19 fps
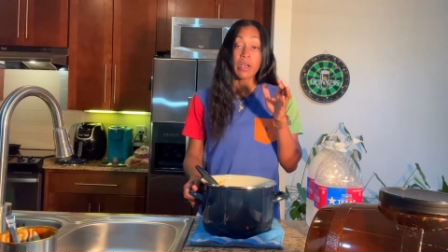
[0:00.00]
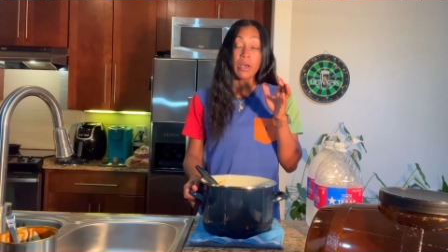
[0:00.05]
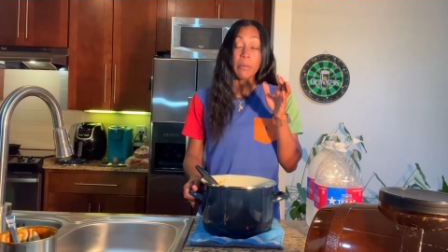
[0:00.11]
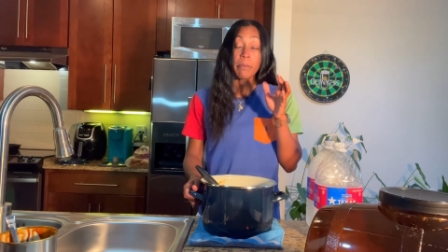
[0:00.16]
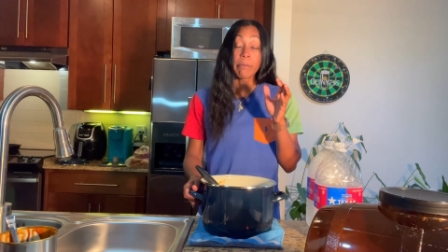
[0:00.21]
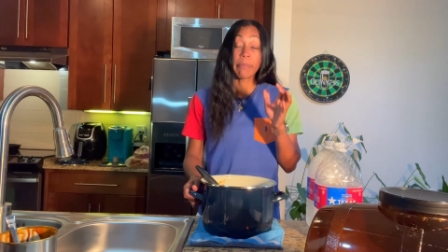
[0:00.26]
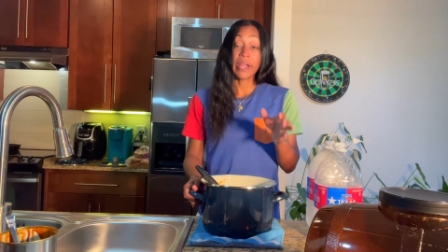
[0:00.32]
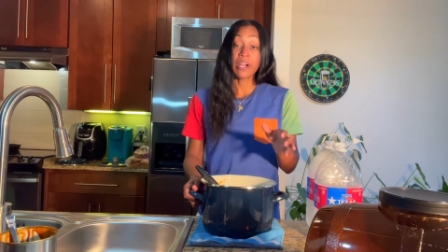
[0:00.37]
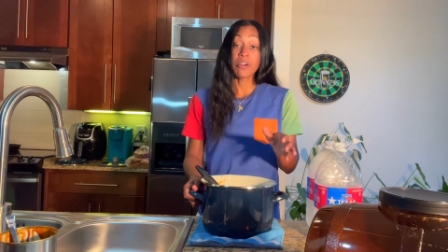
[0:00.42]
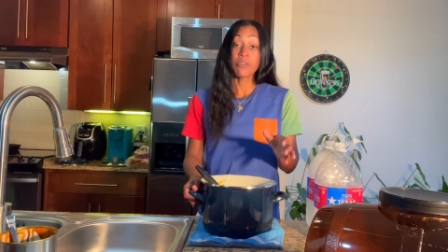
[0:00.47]

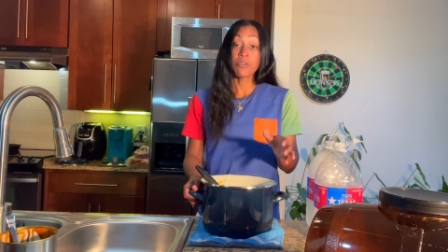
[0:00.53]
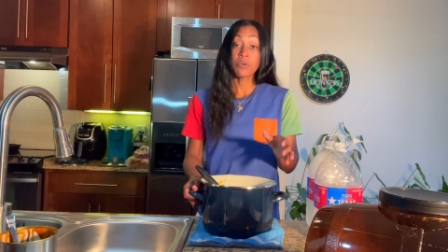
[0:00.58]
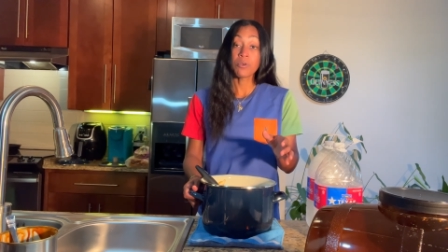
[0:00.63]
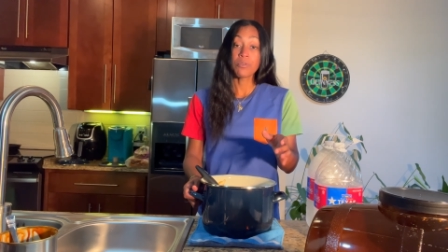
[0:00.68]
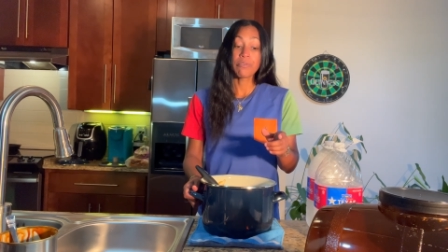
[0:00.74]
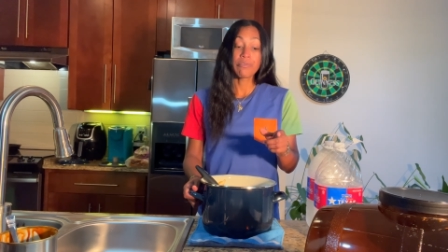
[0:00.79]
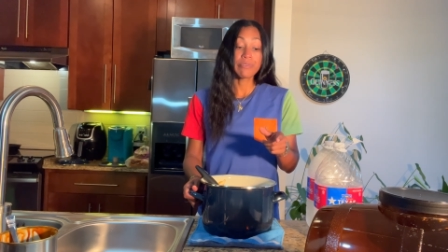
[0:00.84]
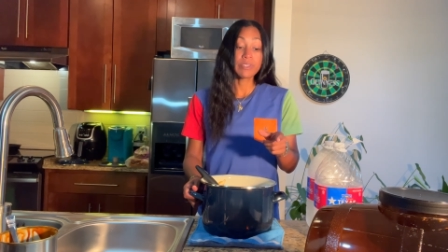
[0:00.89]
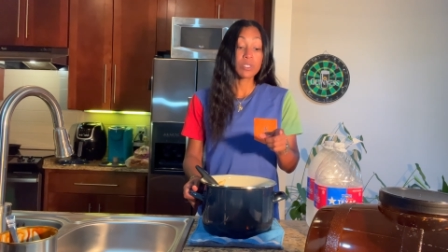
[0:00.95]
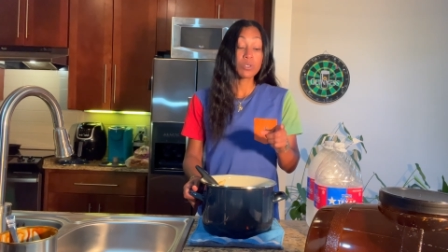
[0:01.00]
barrel
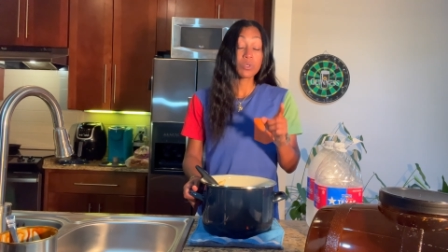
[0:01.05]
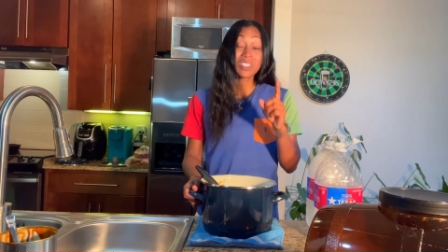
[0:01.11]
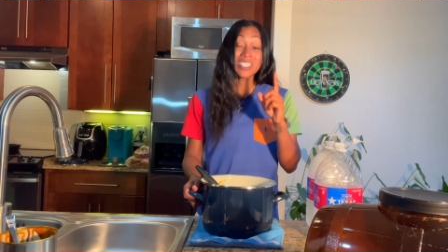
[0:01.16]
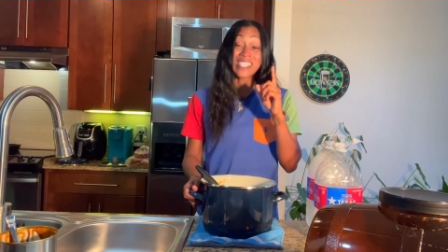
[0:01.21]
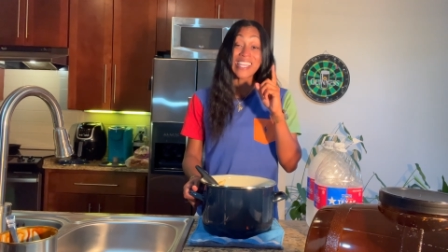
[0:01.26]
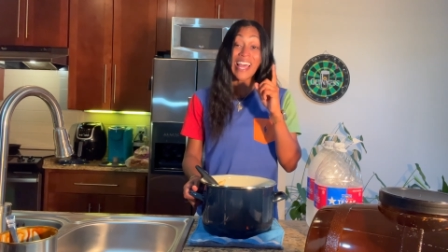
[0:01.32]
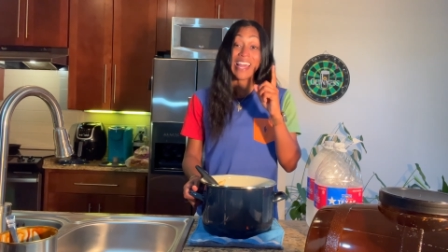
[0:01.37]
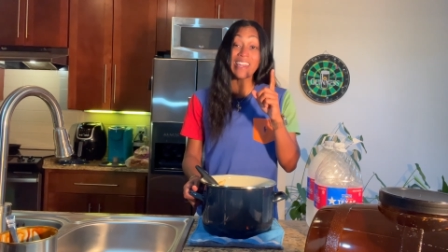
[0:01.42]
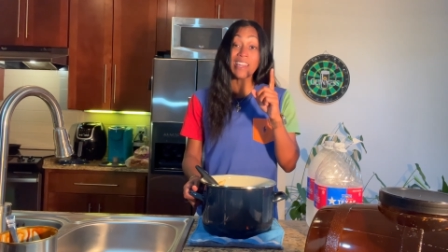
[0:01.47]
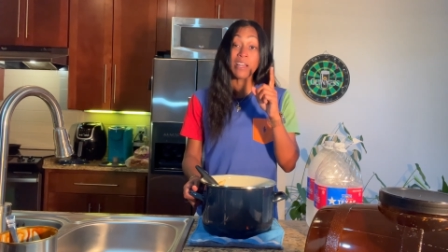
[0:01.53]
filled to
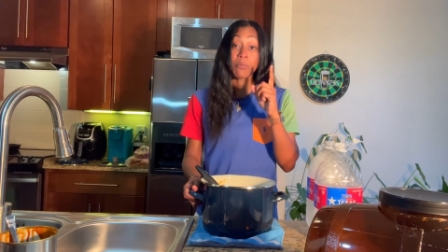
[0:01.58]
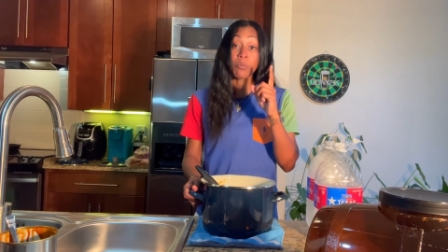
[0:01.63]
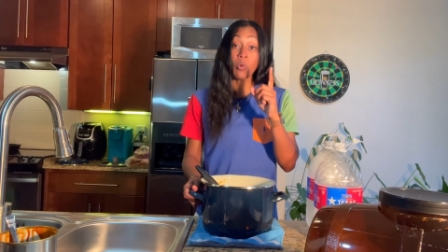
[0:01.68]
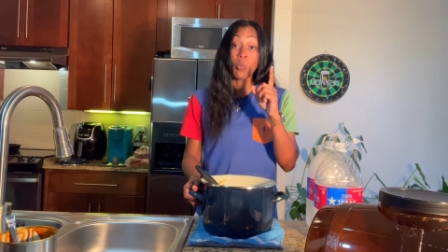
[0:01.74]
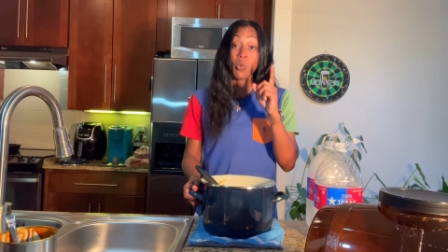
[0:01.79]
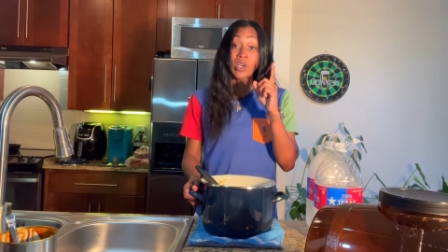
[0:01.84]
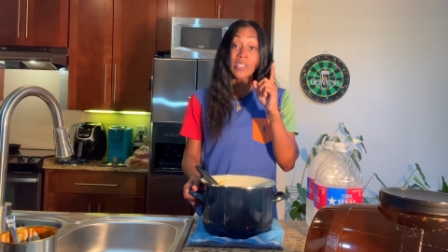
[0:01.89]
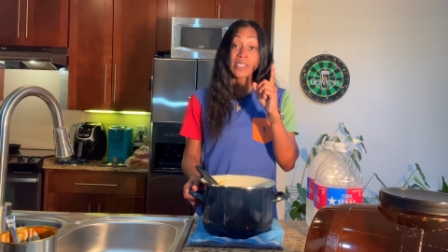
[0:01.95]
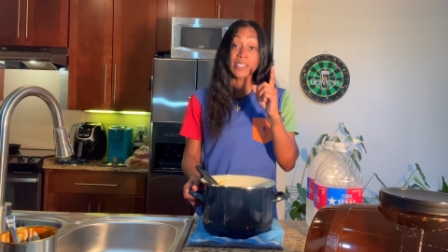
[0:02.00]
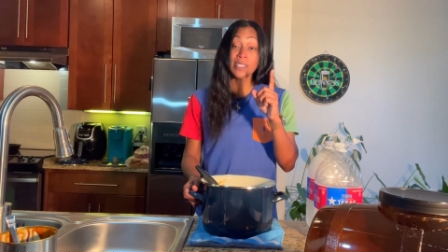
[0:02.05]
that
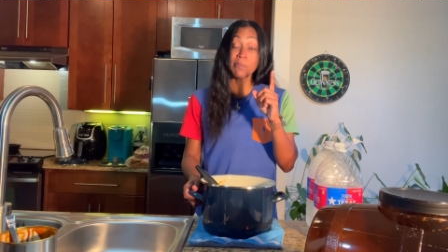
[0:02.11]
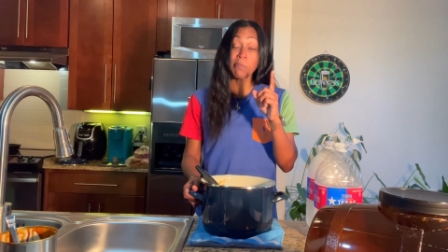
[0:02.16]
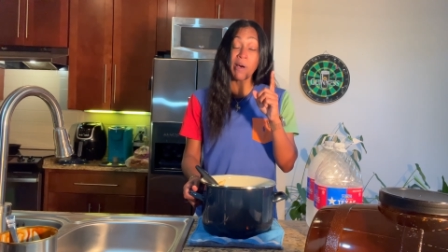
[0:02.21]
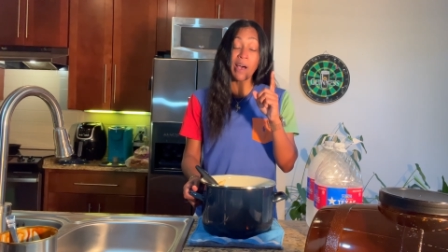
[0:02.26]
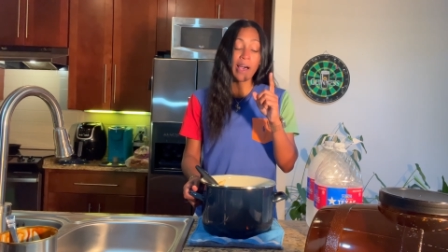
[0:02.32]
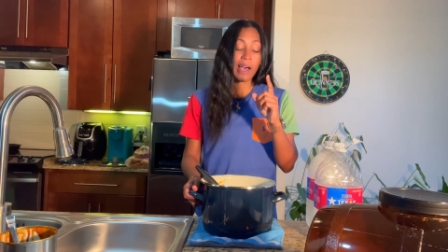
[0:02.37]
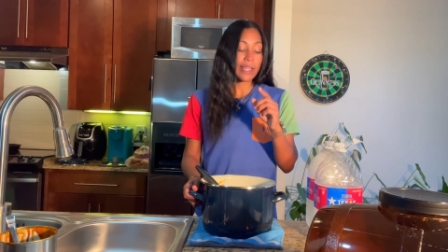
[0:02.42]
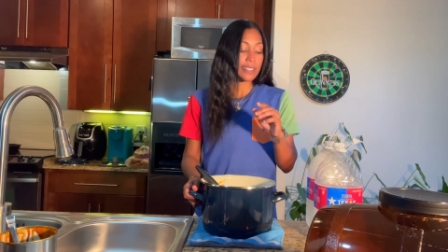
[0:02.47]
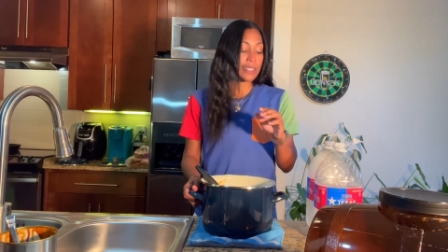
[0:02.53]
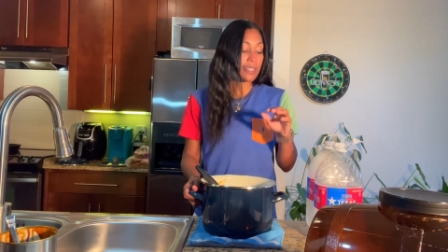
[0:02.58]
#1
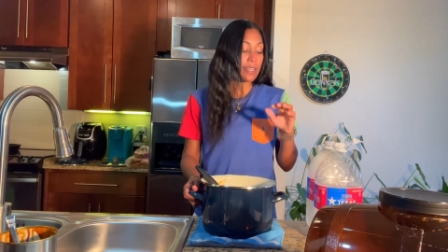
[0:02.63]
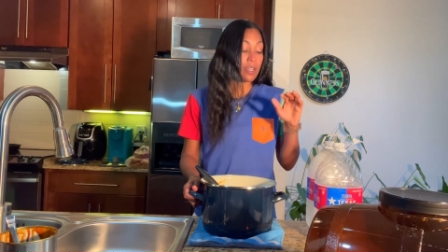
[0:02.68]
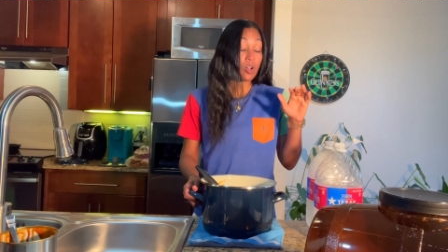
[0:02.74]
spot